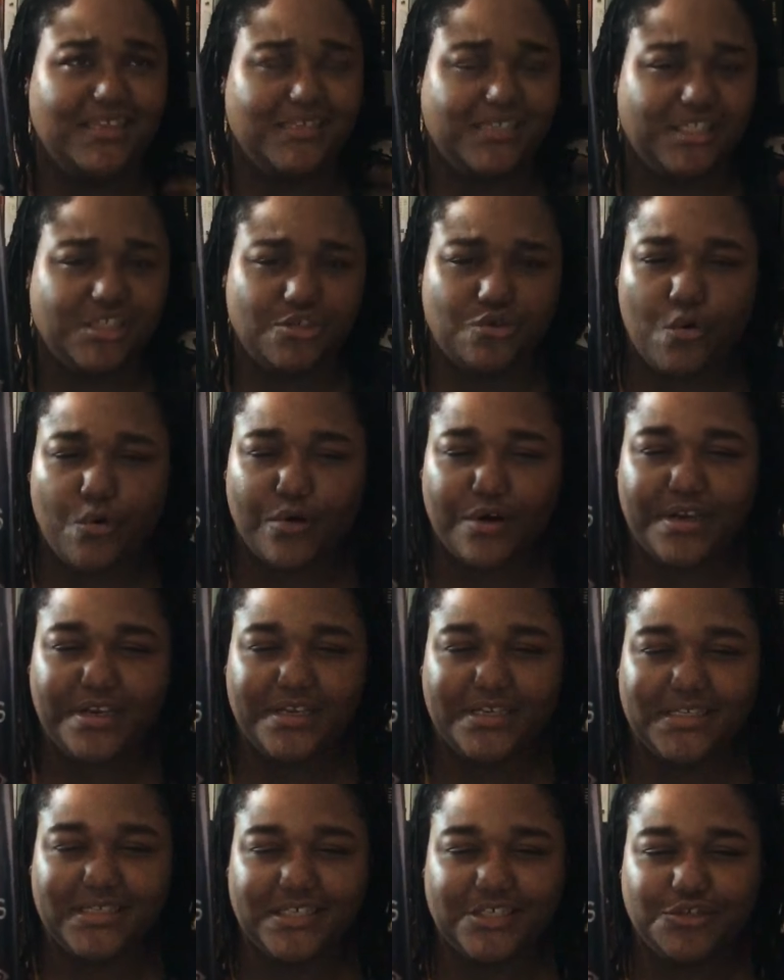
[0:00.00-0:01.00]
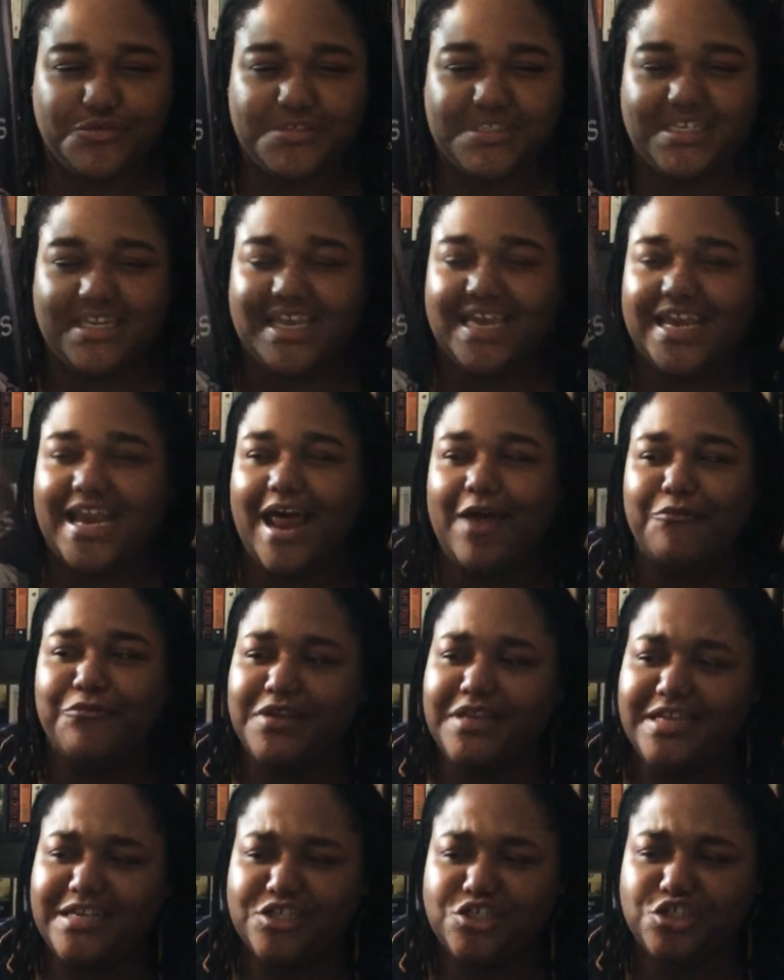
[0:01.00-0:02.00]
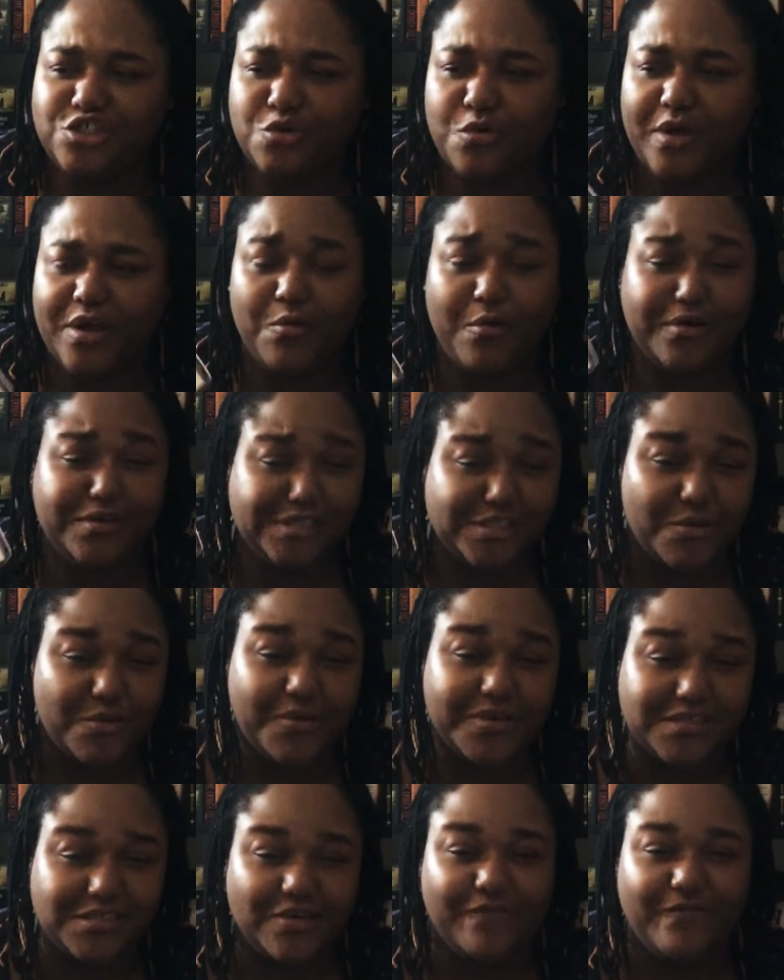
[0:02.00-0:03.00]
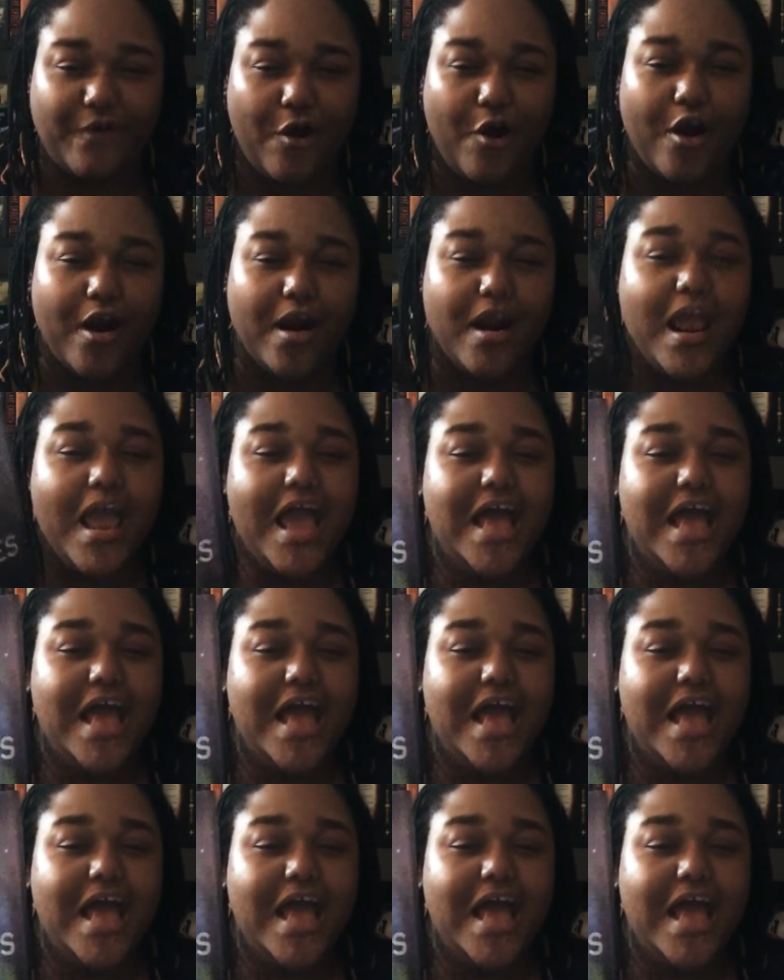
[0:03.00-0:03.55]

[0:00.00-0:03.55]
The story is interesting, and I'm really enjoying where it's going so far.